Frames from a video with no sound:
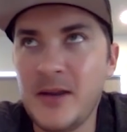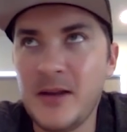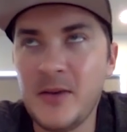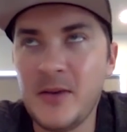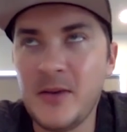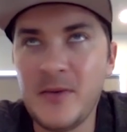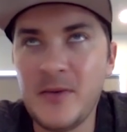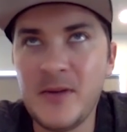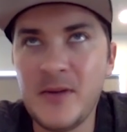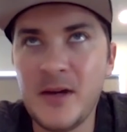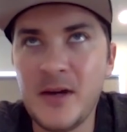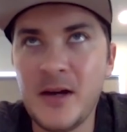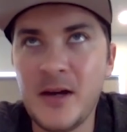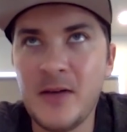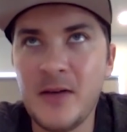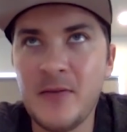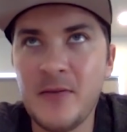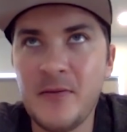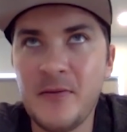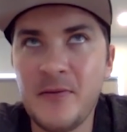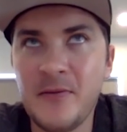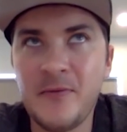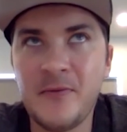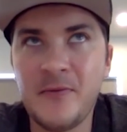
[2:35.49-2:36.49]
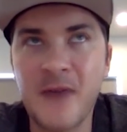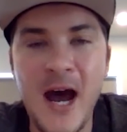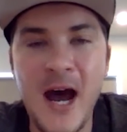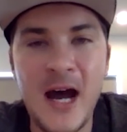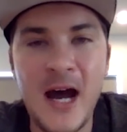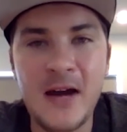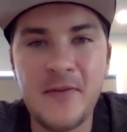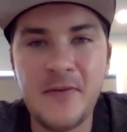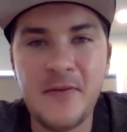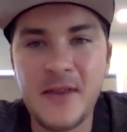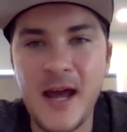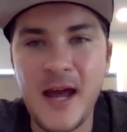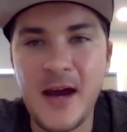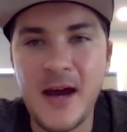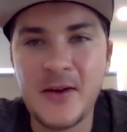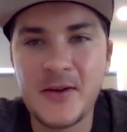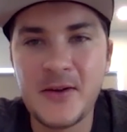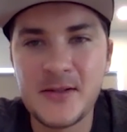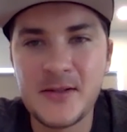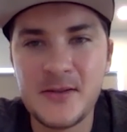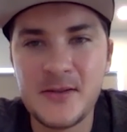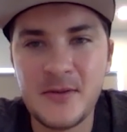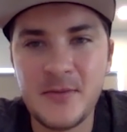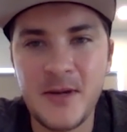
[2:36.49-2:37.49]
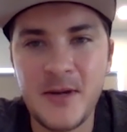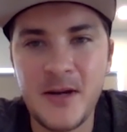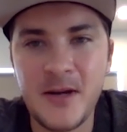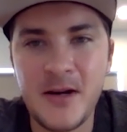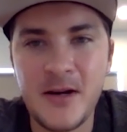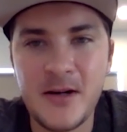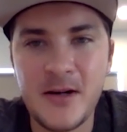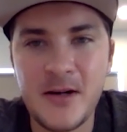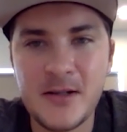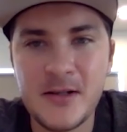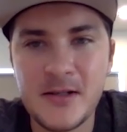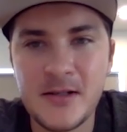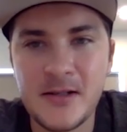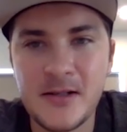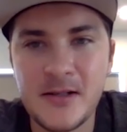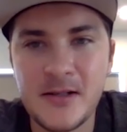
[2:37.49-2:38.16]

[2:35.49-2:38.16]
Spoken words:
we've done 5,000 repairs at this